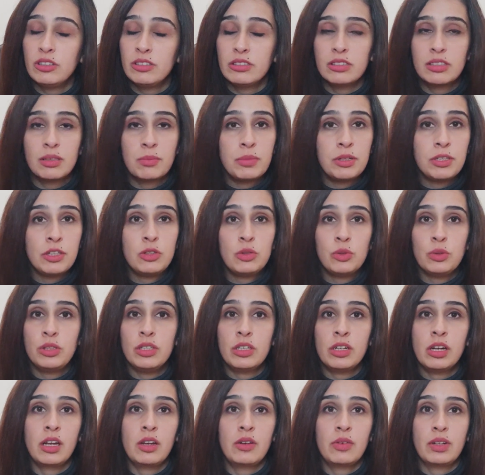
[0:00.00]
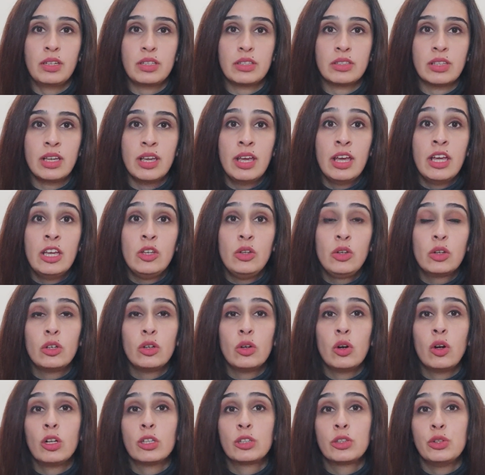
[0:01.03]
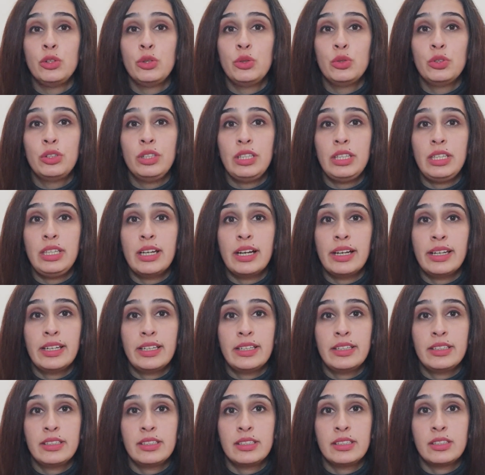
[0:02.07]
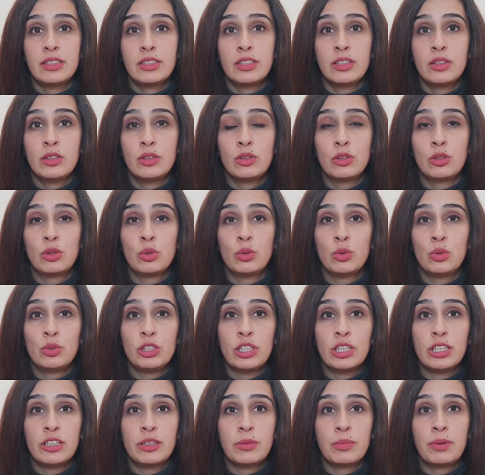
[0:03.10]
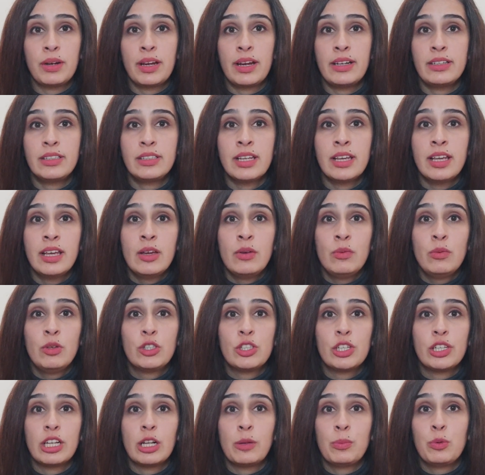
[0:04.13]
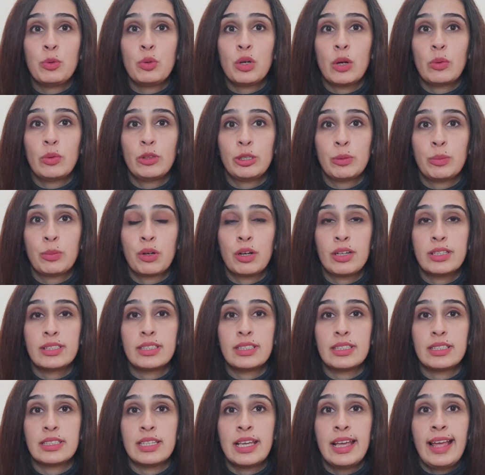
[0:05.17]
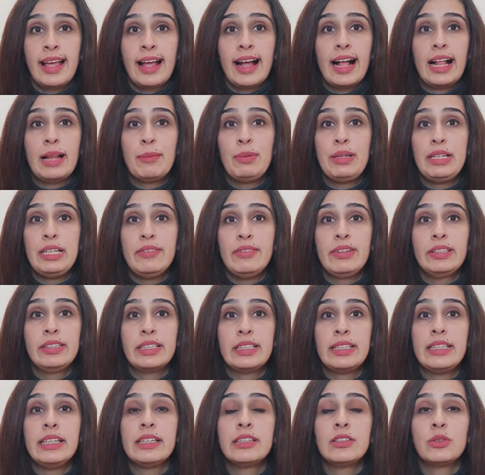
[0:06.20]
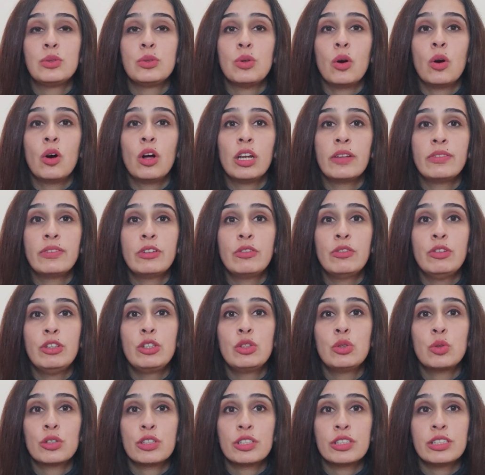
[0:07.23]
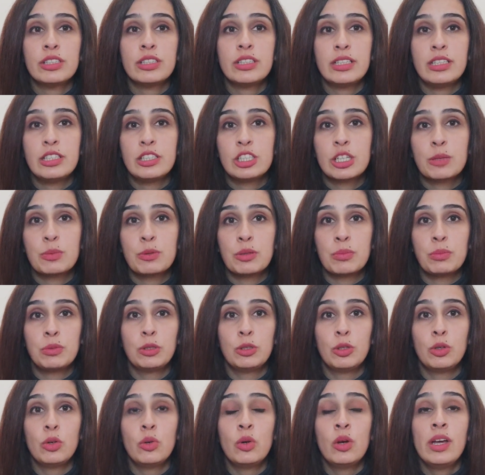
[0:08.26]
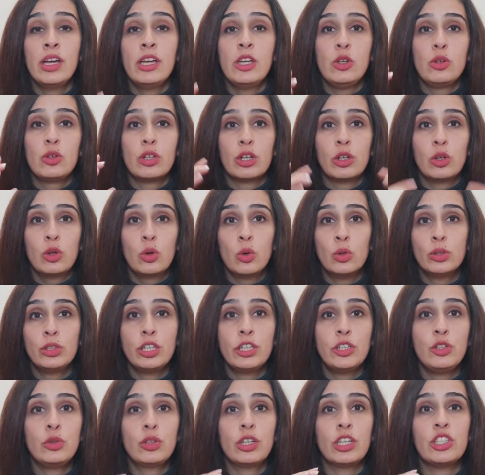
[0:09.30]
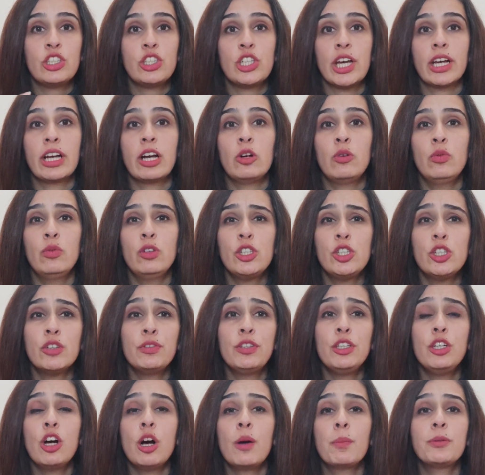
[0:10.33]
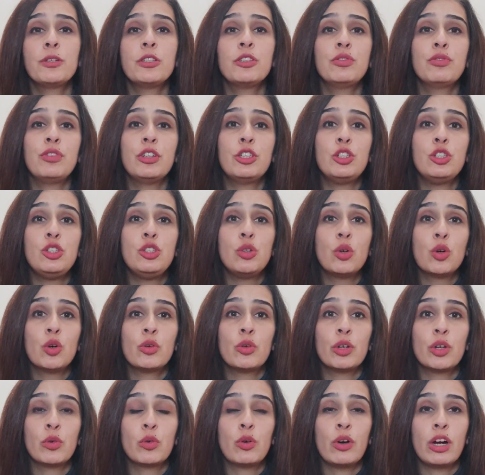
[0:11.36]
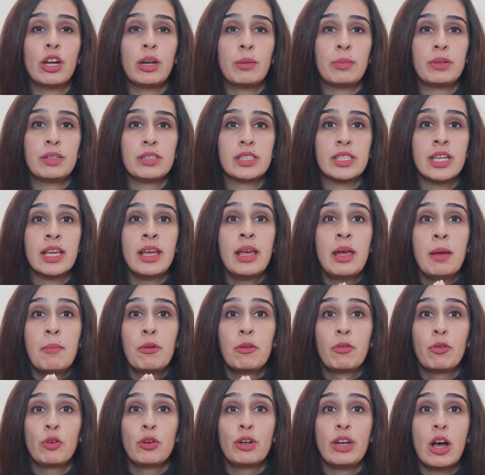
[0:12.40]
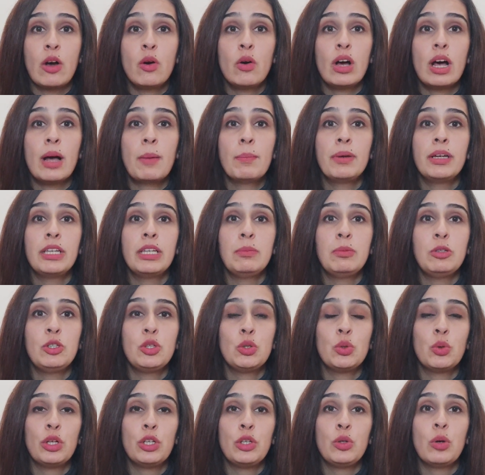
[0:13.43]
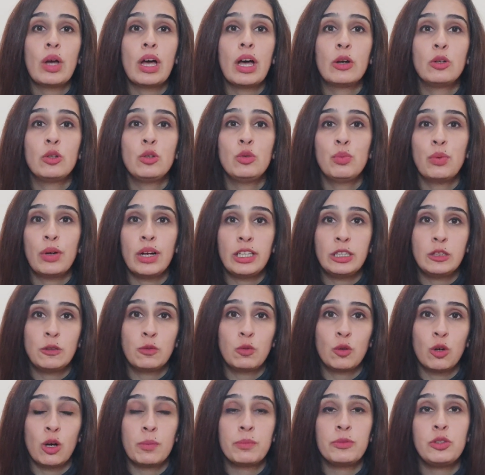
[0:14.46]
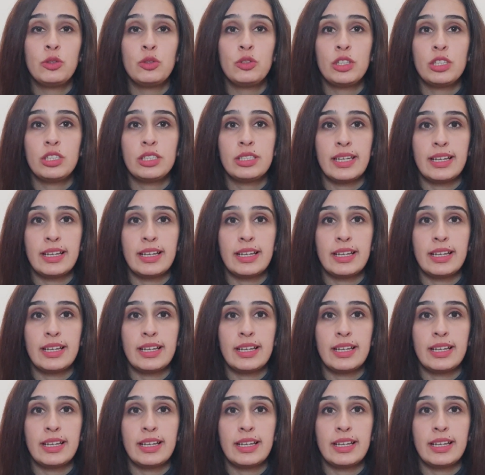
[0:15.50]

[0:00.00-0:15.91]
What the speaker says: can just submit it to the IRS. You can also use the EIN assistant through TailorBrands, which can help you out with the process. I'll be leaving the links to all of the resources in the description below. You can go there, you can check out which of the options fit your requirements. But for now, I'm going to be showing you how to file the forms using